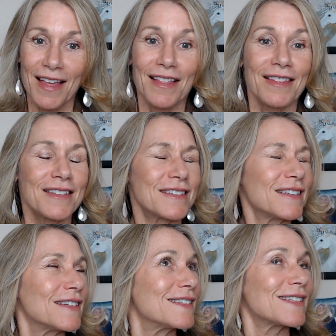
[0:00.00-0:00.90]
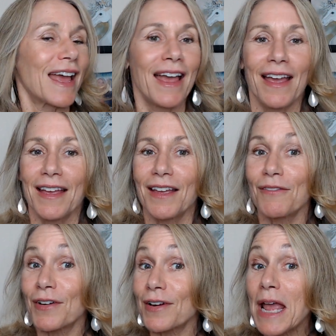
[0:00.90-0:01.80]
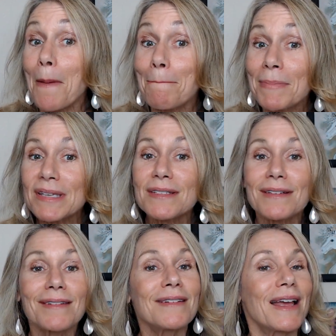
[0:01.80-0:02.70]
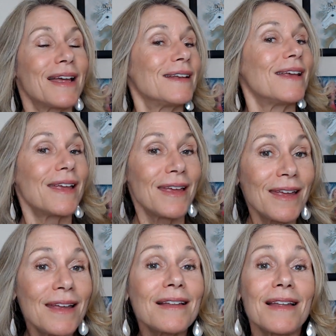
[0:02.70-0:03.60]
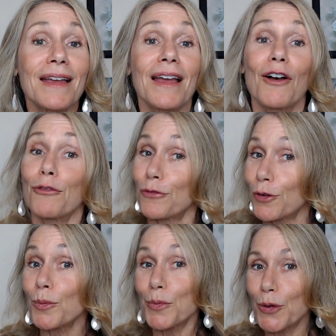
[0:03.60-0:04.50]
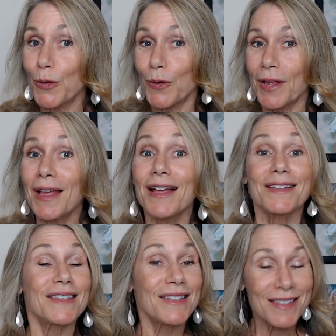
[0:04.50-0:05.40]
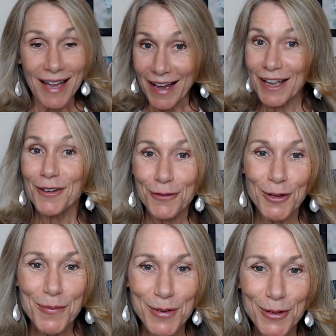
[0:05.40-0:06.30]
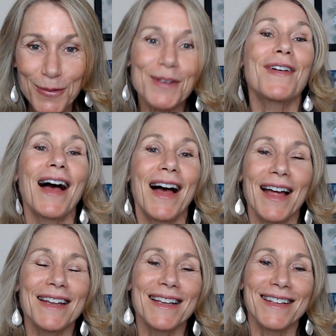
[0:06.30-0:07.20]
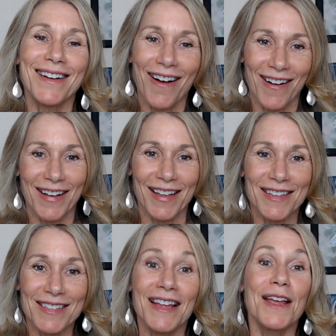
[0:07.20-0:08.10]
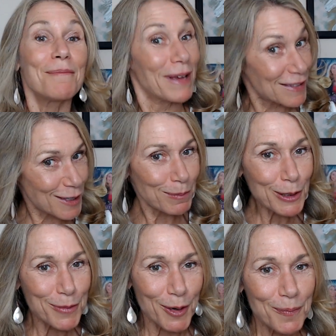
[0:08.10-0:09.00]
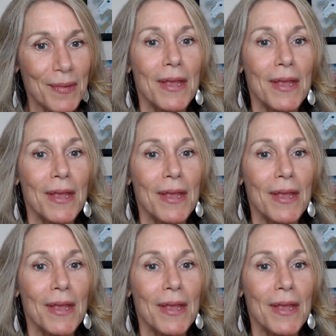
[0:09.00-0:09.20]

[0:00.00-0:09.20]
This is a very mystical and healing full moon. Second full moon we've had in August. Makes it a blue moon.